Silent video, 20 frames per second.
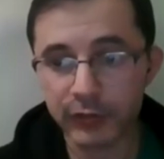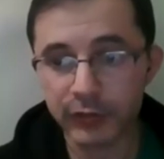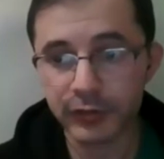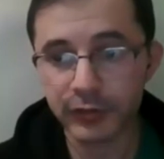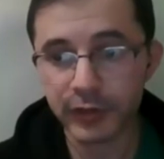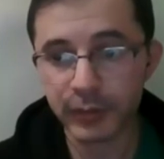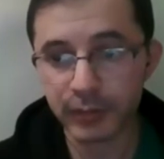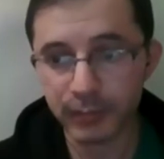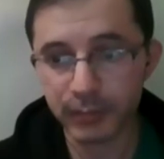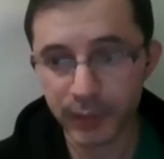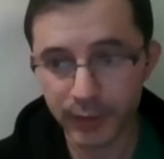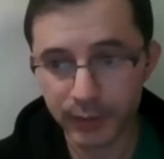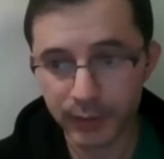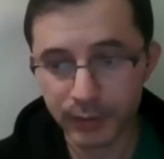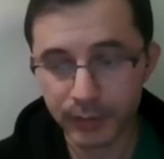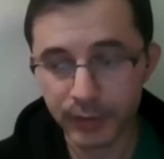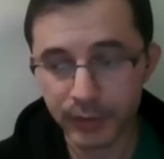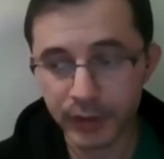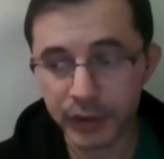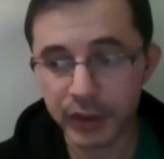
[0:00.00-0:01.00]
a blood
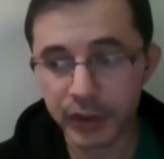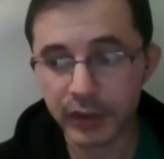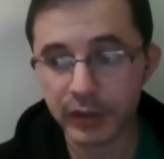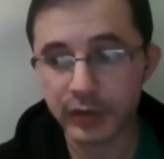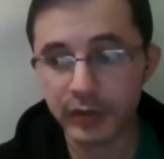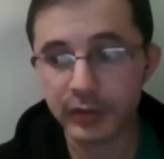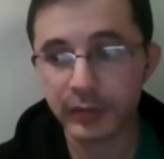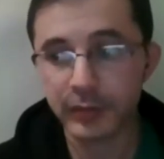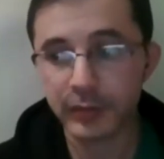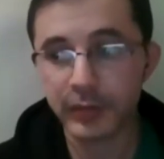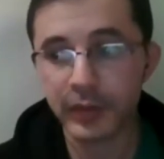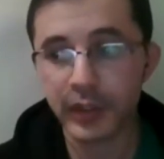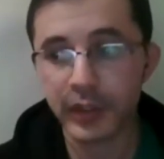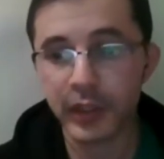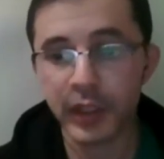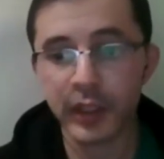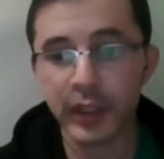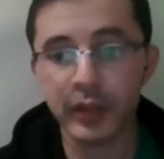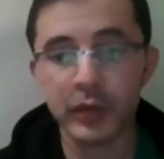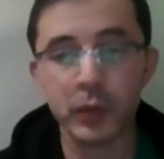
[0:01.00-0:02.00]
pressure.
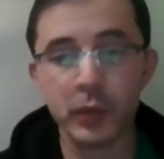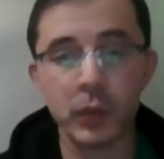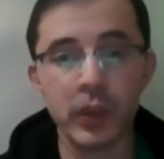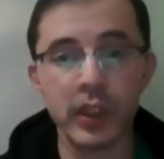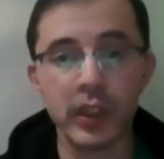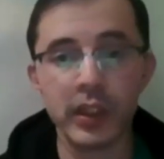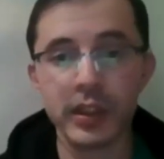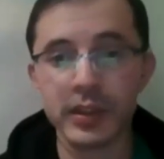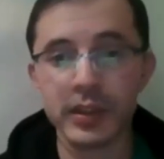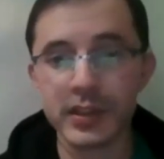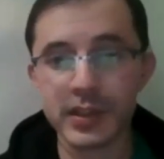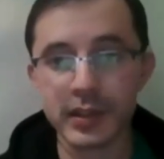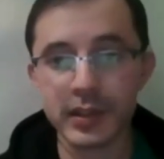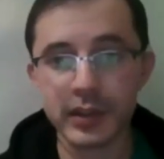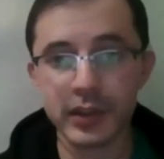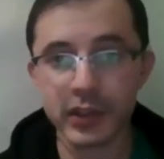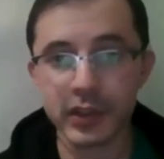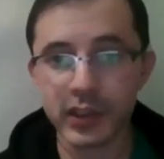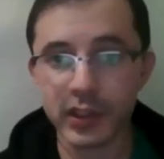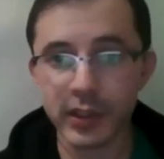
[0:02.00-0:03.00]
And we sent
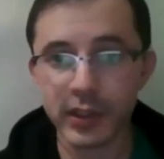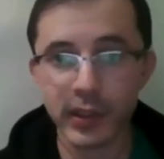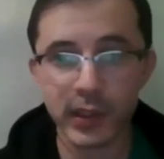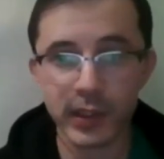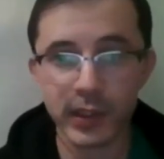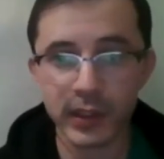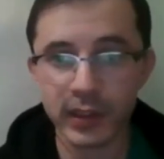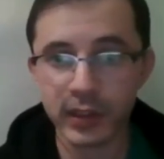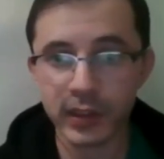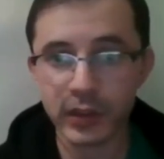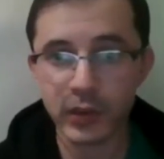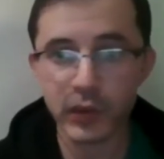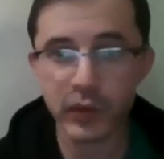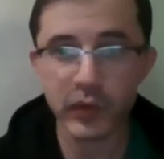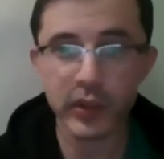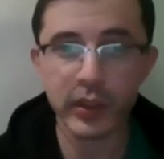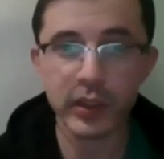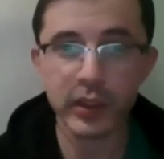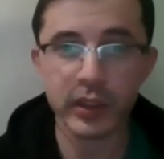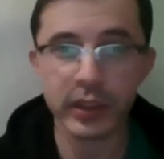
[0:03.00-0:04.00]
her directly to
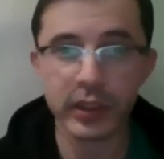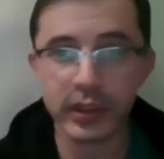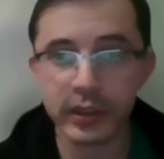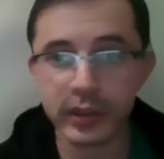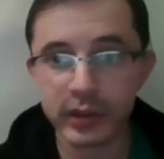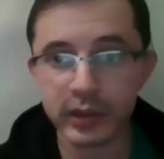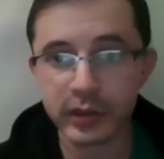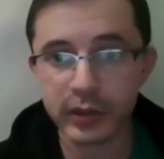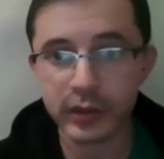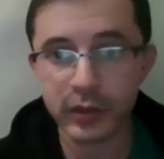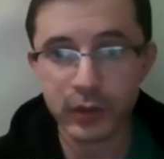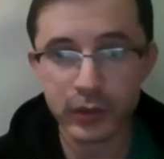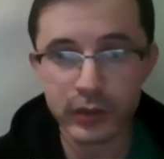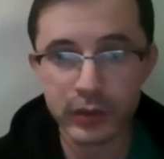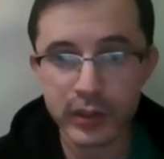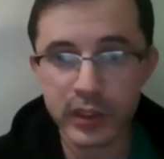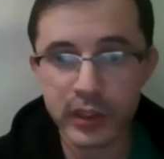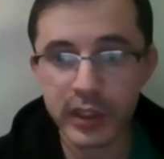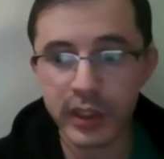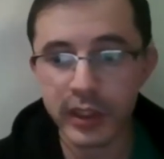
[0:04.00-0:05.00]
the
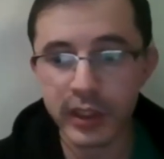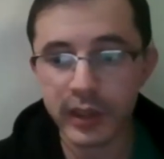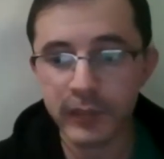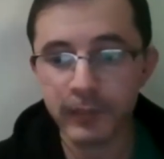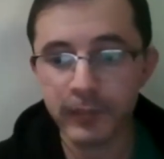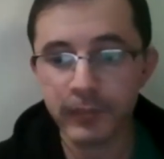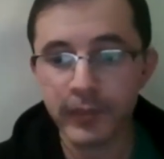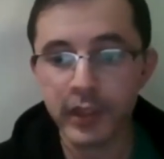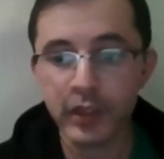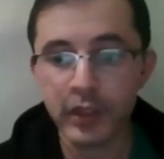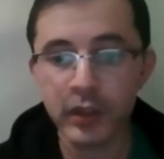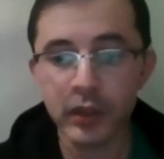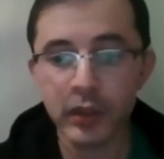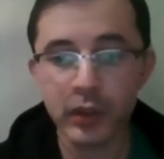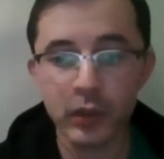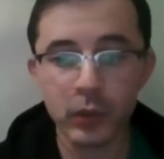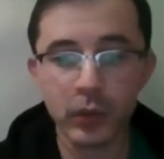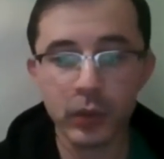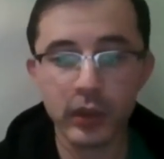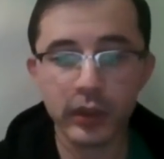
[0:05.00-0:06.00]
OT,
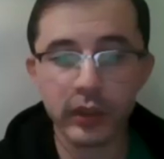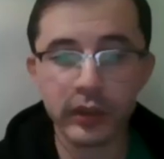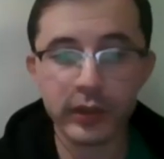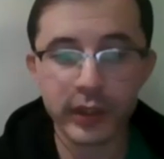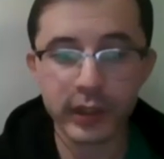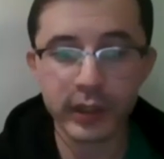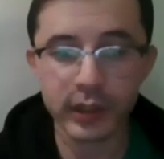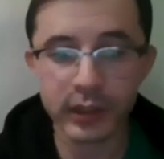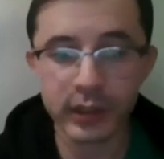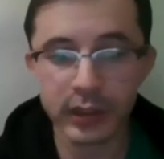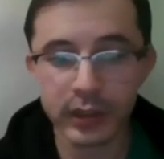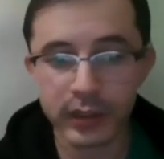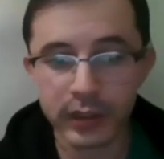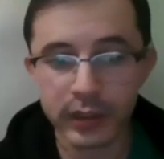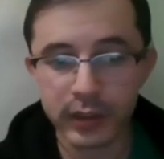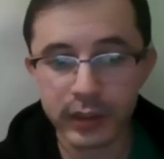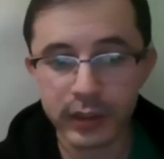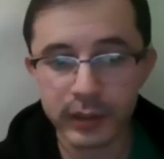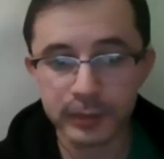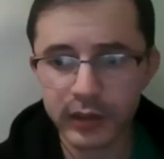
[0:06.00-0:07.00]
where
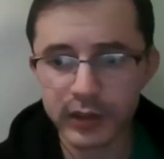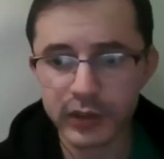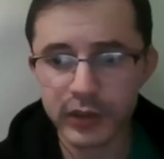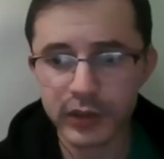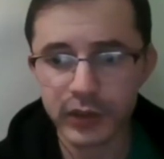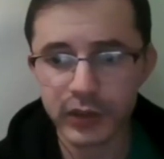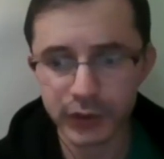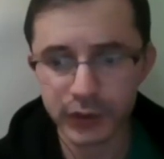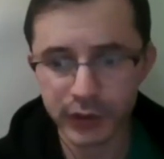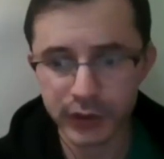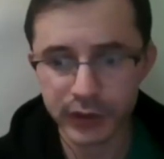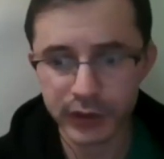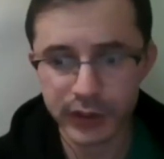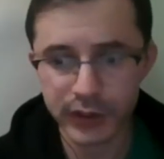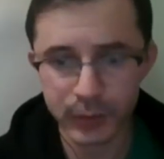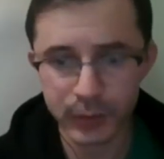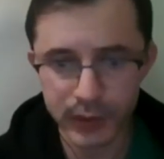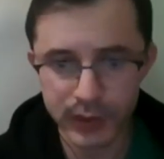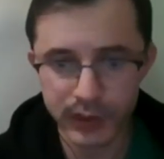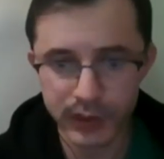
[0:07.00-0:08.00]
the surgeons,
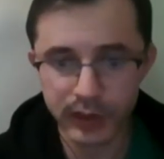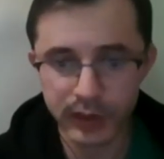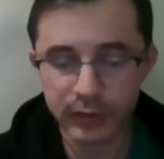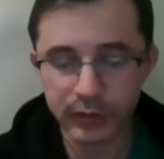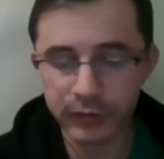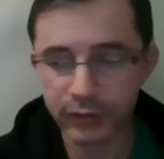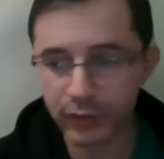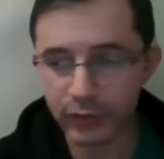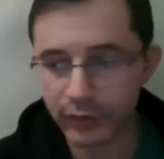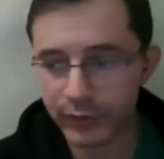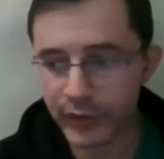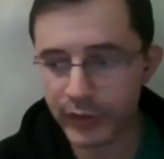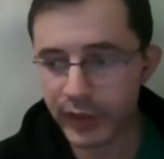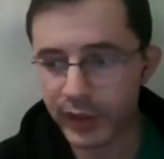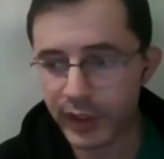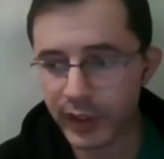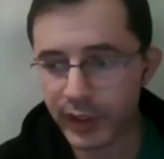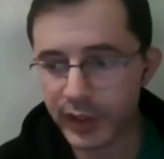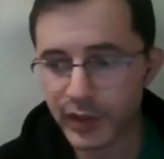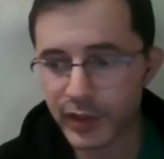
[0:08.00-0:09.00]
I was not involved in
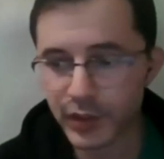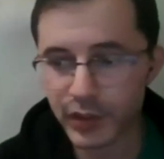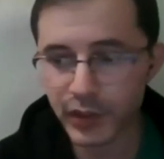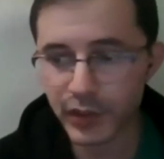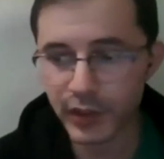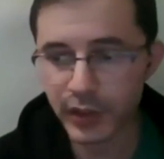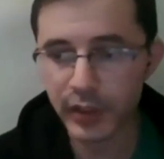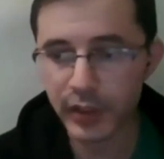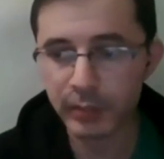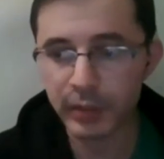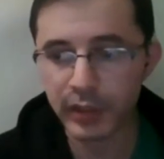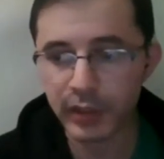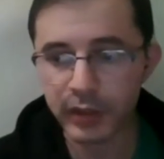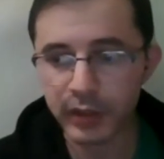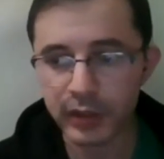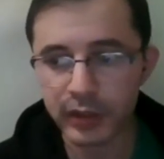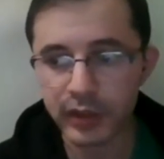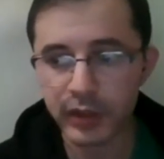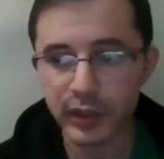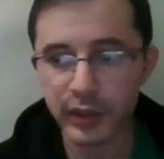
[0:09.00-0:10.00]
that surgery, but
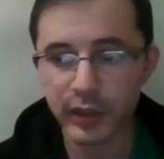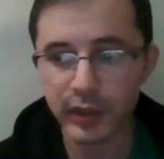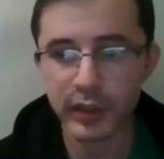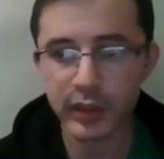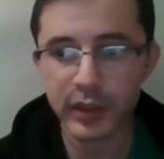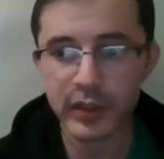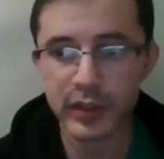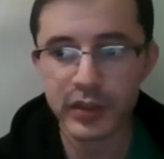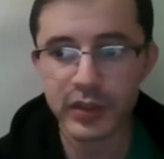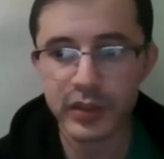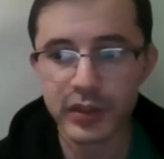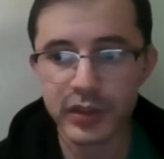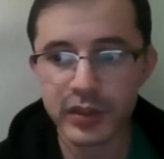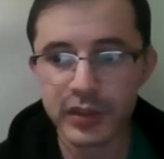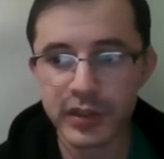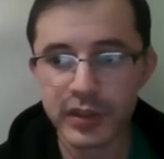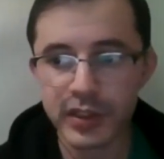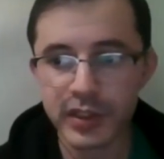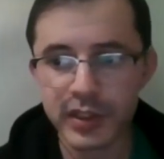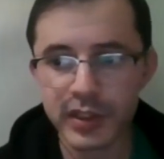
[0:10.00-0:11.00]
the
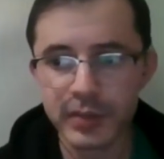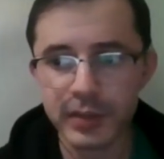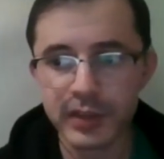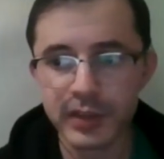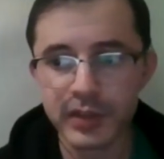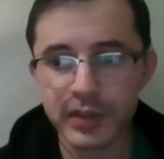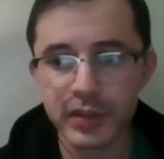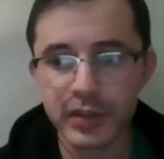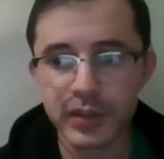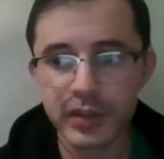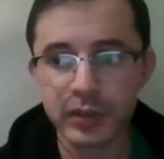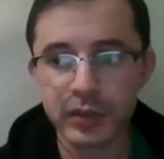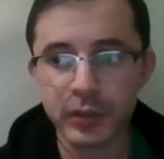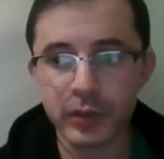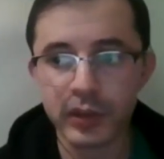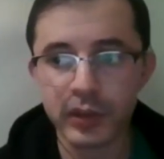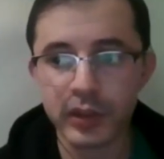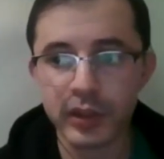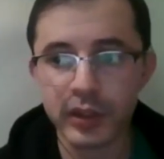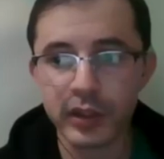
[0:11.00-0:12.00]
surgeons, the expert surgeon
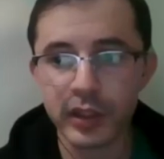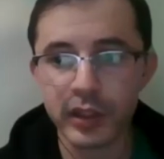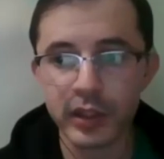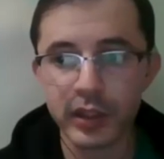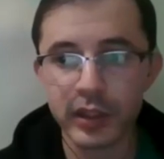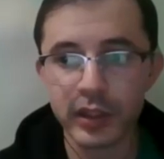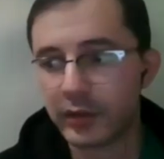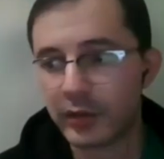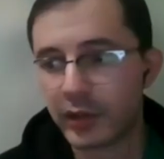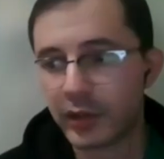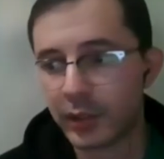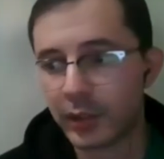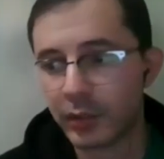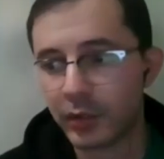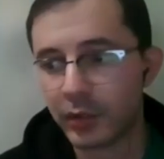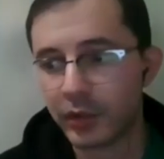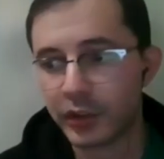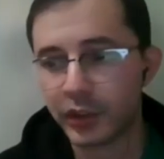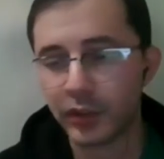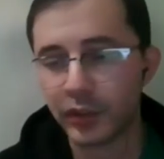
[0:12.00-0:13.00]
with the
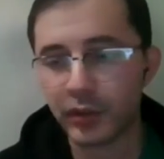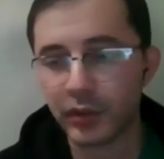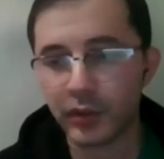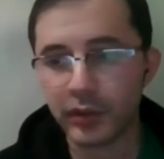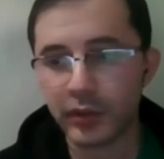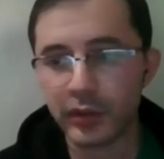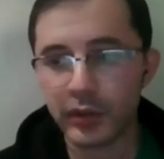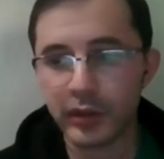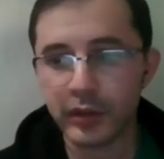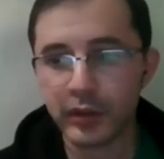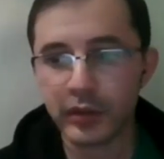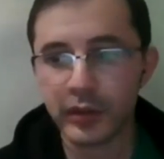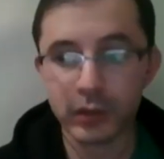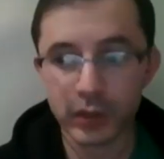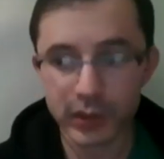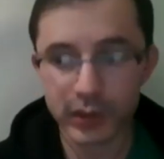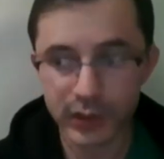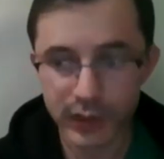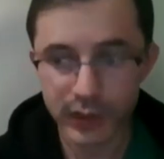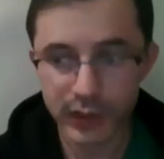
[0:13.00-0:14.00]
MOH doctor
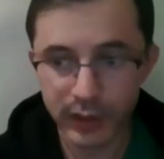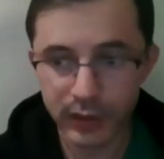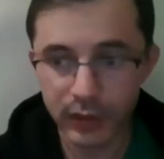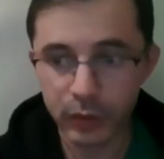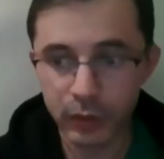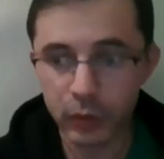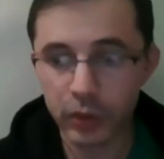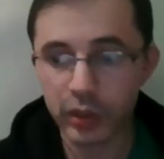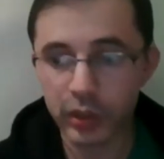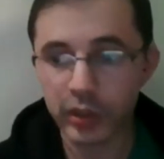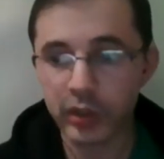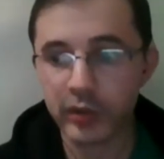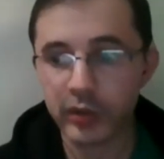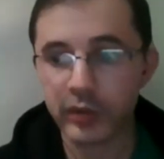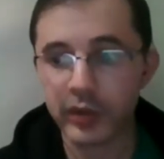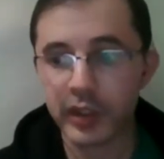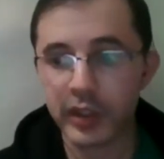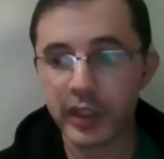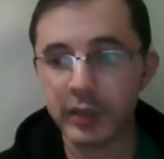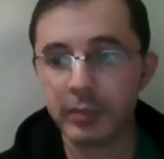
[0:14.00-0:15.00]
started working
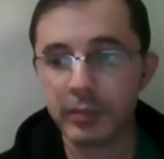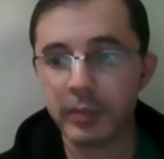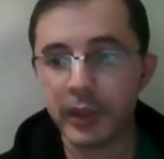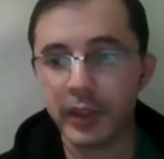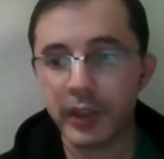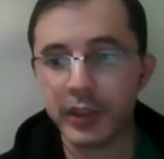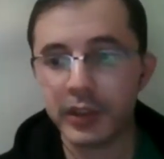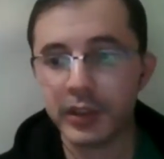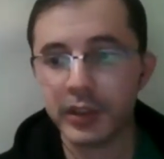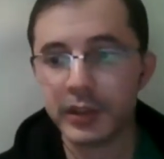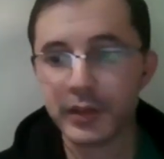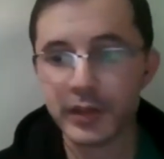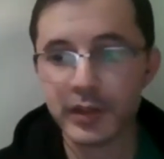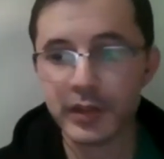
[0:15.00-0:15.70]
on that patient